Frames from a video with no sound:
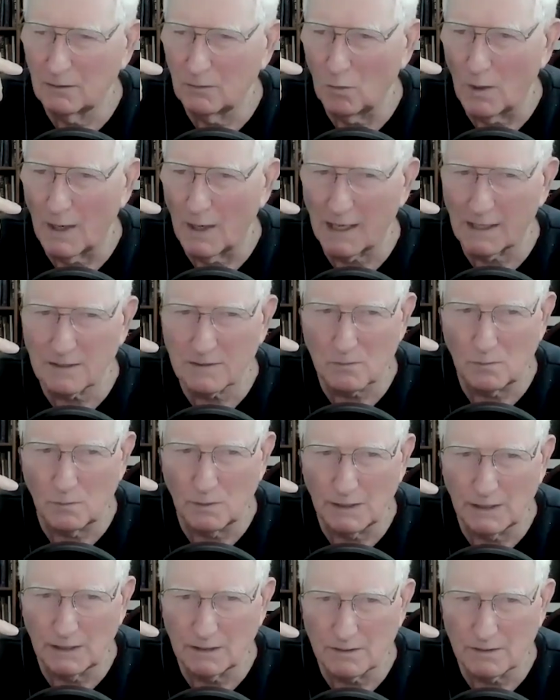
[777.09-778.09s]
wax
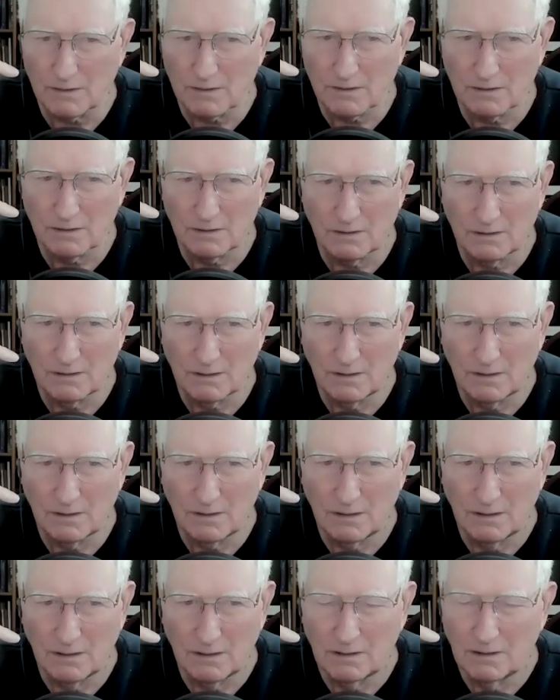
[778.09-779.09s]
wings,
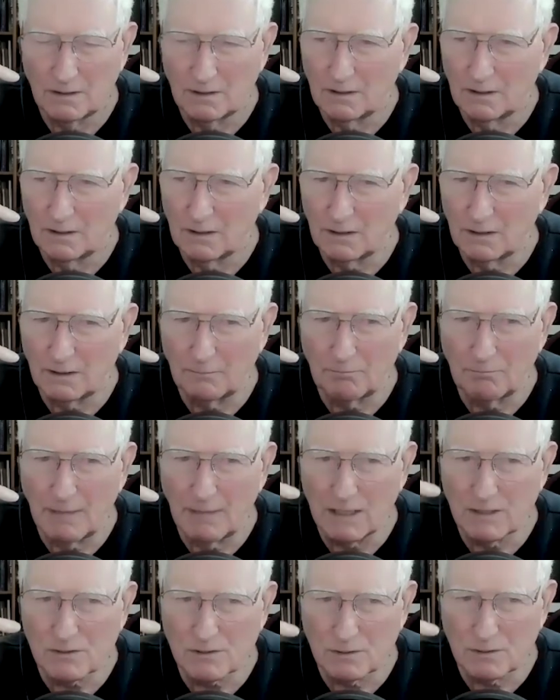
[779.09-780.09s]
it
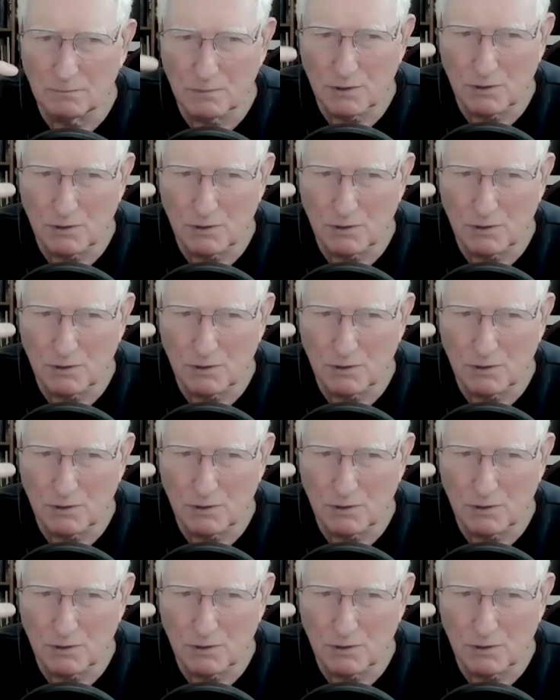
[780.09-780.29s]
makes them